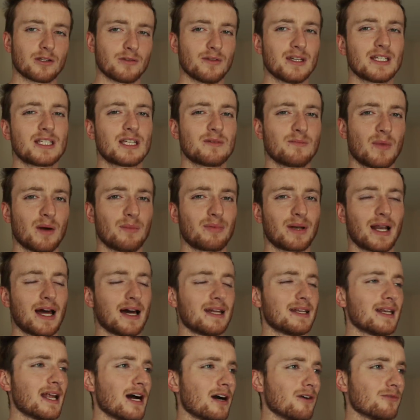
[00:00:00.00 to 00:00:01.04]
So this is my
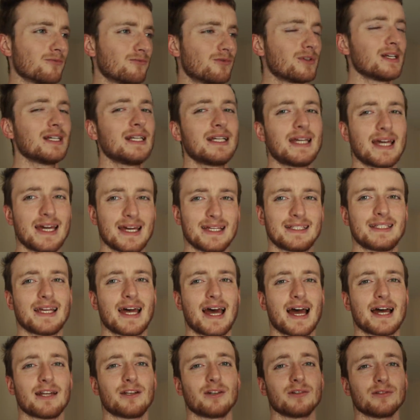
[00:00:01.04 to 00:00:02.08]
plan now, really hit it
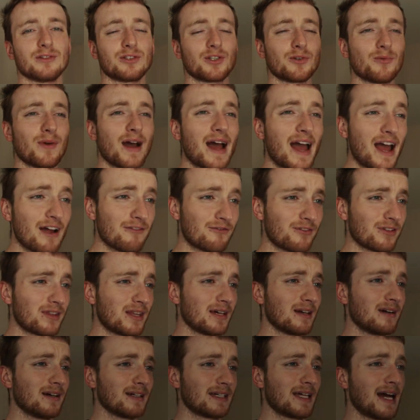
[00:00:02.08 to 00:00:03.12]
head on, do
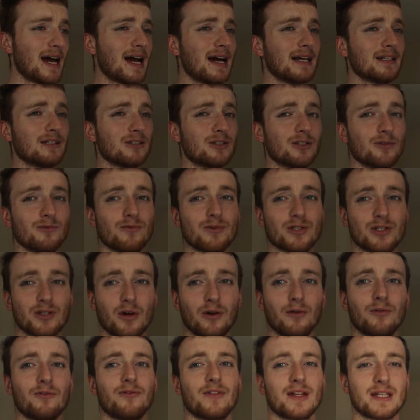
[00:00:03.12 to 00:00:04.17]
everything I can to
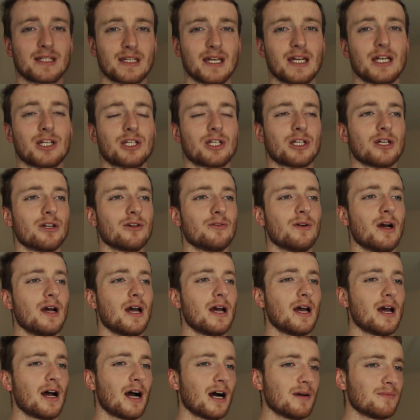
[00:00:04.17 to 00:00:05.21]
resolve this issue.
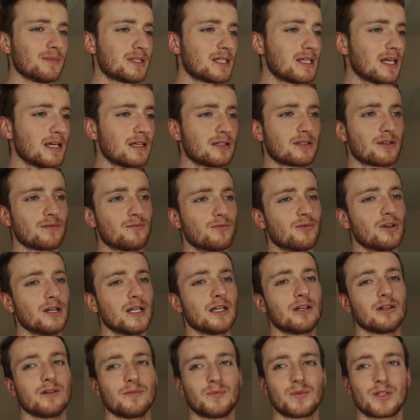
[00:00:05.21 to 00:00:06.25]
I'm seeing some
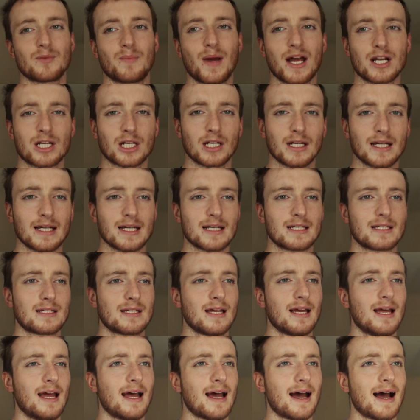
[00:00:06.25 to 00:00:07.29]
really good
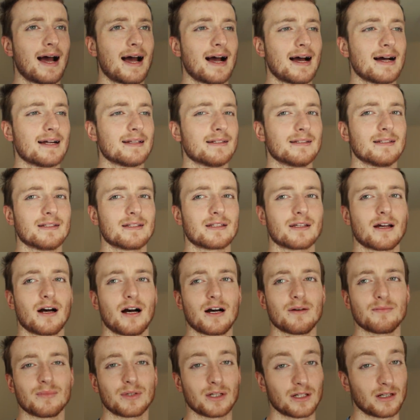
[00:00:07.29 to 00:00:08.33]
specialists and
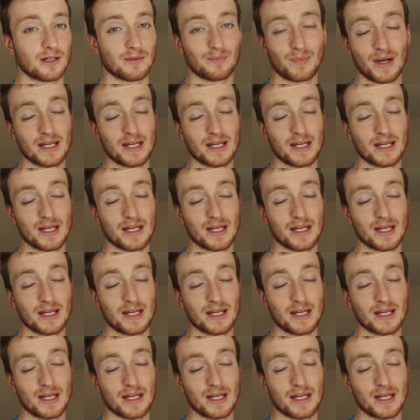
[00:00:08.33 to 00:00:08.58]
I'm gonna